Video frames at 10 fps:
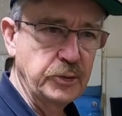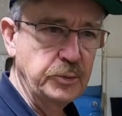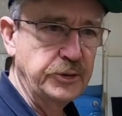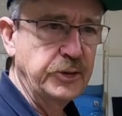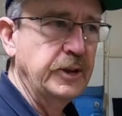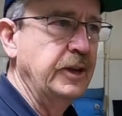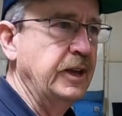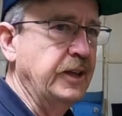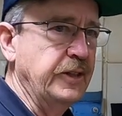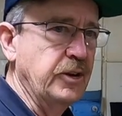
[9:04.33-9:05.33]
tubes.
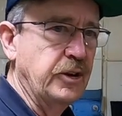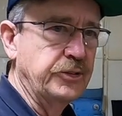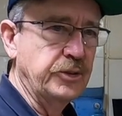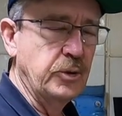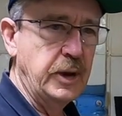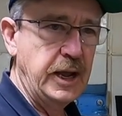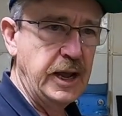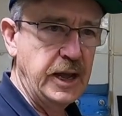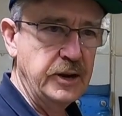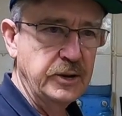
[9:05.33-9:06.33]
And they also
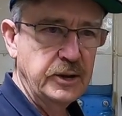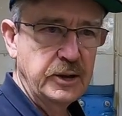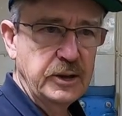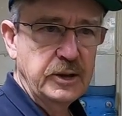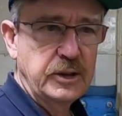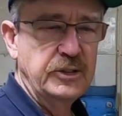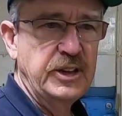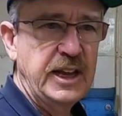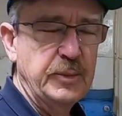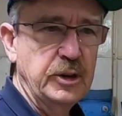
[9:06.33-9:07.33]
had
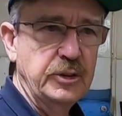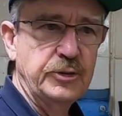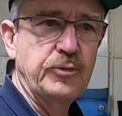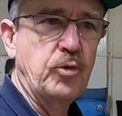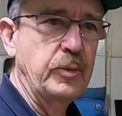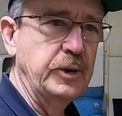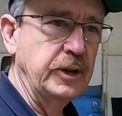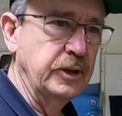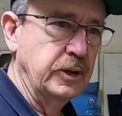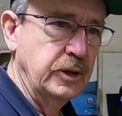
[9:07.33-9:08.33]
contaminants
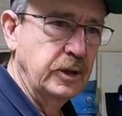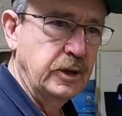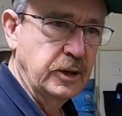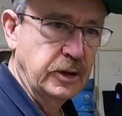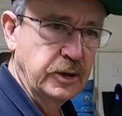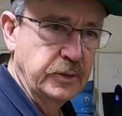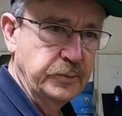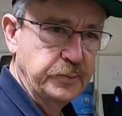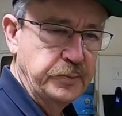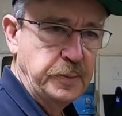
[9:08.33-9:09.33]
forming
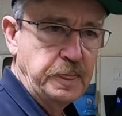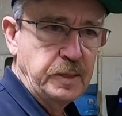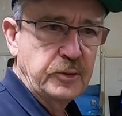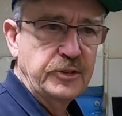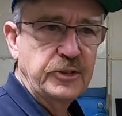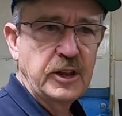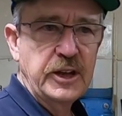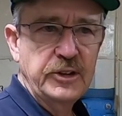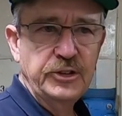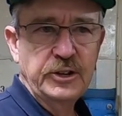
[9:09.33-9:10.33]
um,
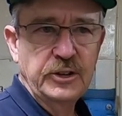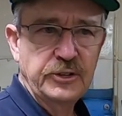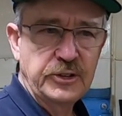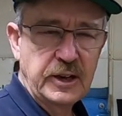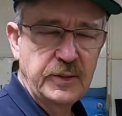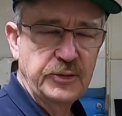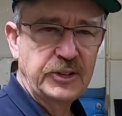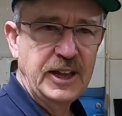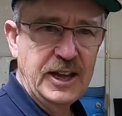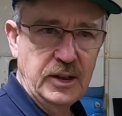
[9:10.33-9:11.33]
sludge instead
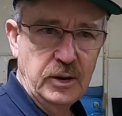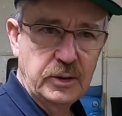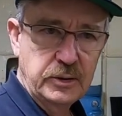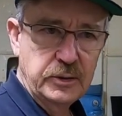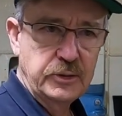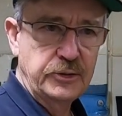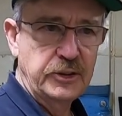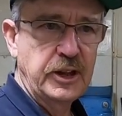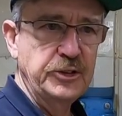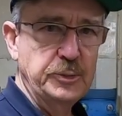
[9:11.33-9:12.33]
of scale.
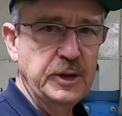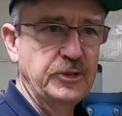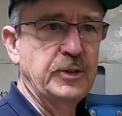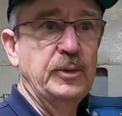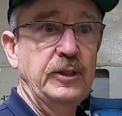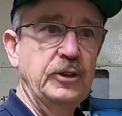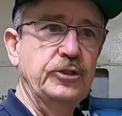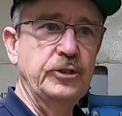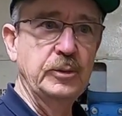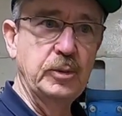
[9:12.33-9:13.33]
Sludge being something
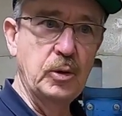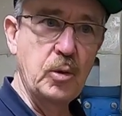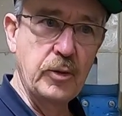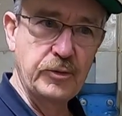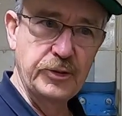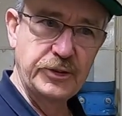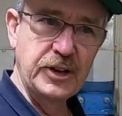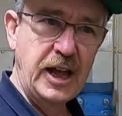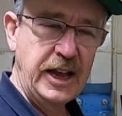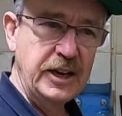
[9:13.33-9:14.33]
that you can blow over the
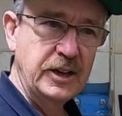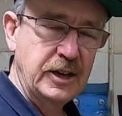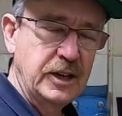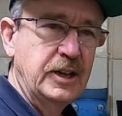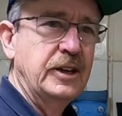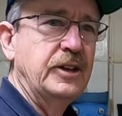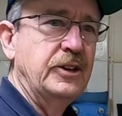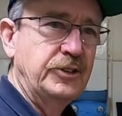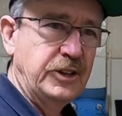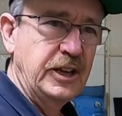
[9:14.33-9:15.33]
side
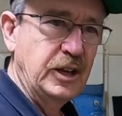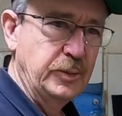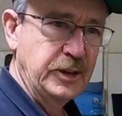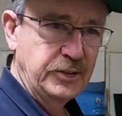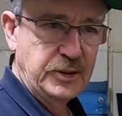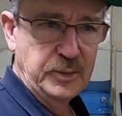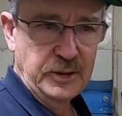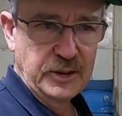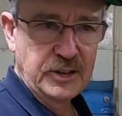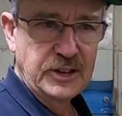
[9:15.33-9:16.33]
scale being
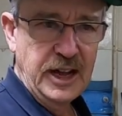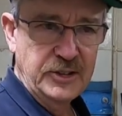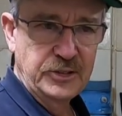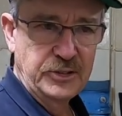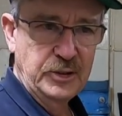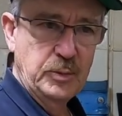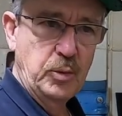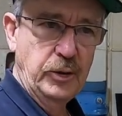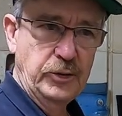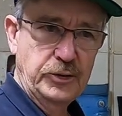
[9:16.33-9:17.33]
something that attaches to
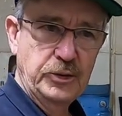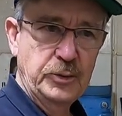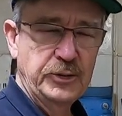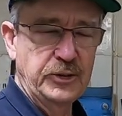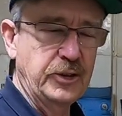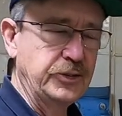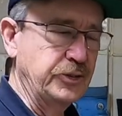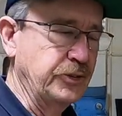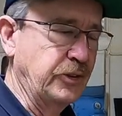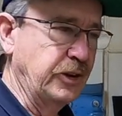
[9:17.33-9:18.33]
the boiler tubes and
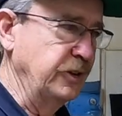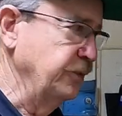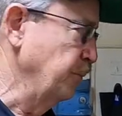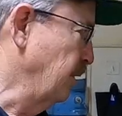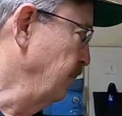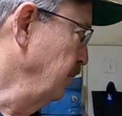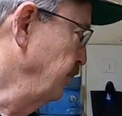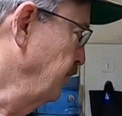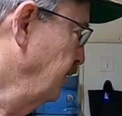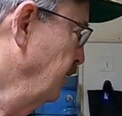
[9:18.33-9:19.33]
causes all kinds of
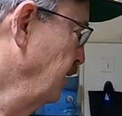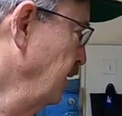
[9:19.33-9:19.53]
problems.